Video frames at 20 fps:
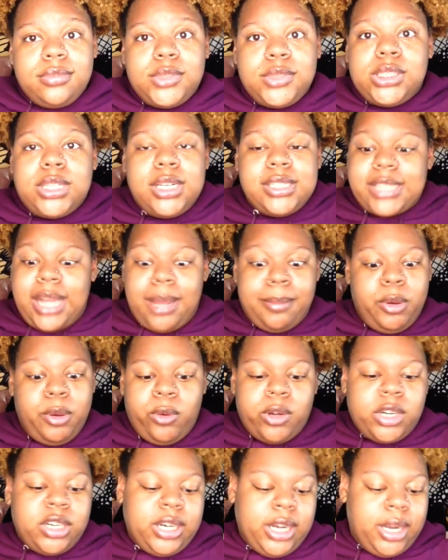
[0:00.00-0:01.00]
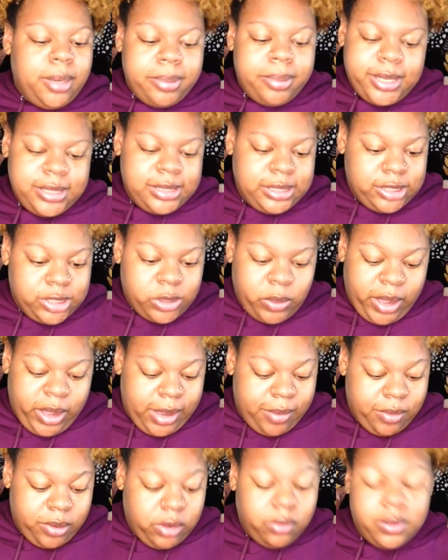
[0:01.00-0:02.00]
Because I'm an ordinary person, so I
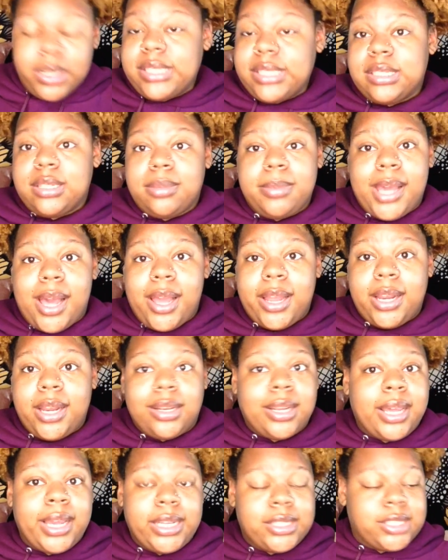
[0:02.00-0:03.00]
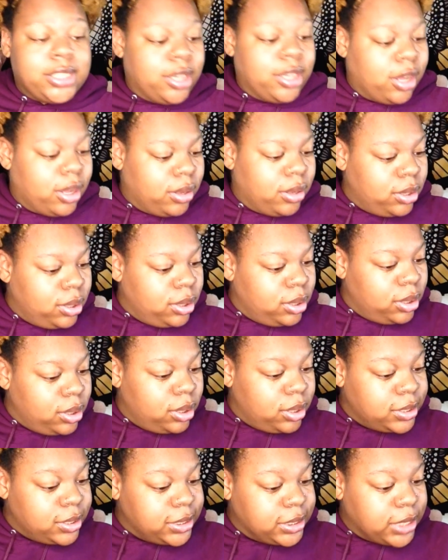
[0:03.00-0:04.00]
have no reason to be out here lying to y'all.
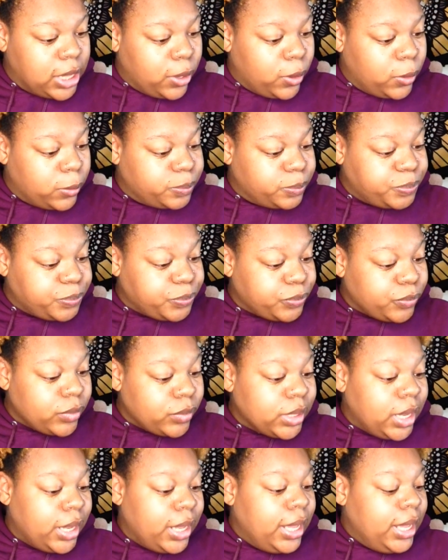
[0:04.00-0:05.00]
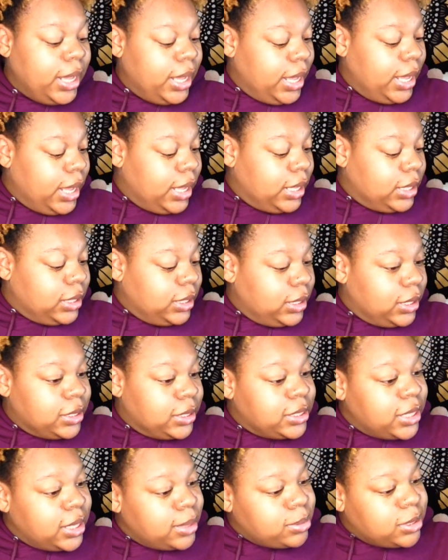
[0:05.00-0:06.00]
So The
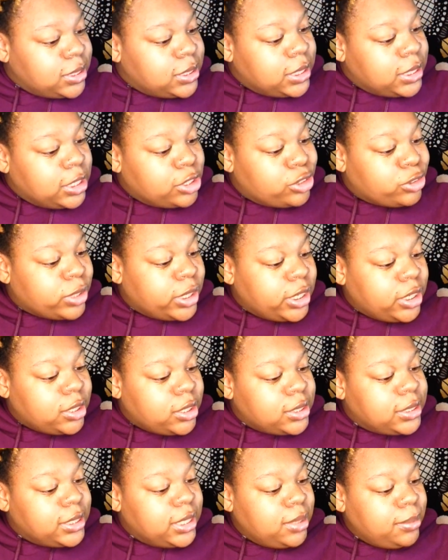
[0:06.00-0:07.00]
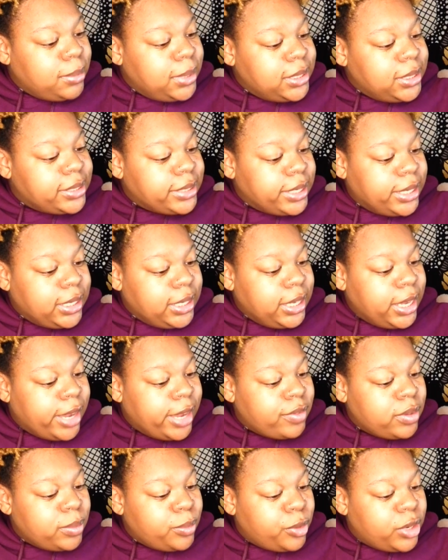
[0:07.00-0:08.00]
tips, it says drink your Teami Skinny
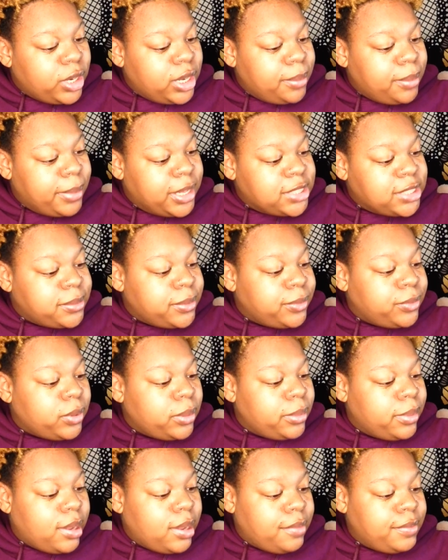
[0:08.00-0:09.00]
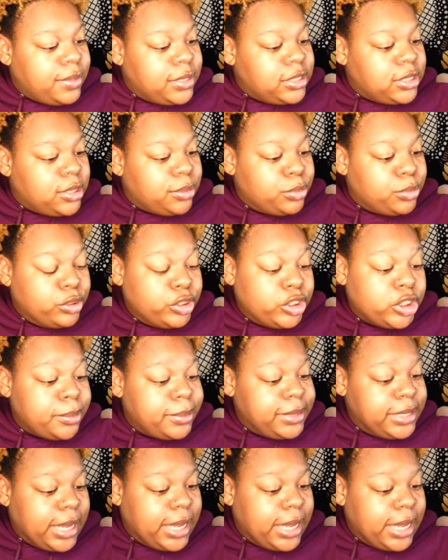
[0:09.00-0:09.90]
every morning, best before breakfast, to boost your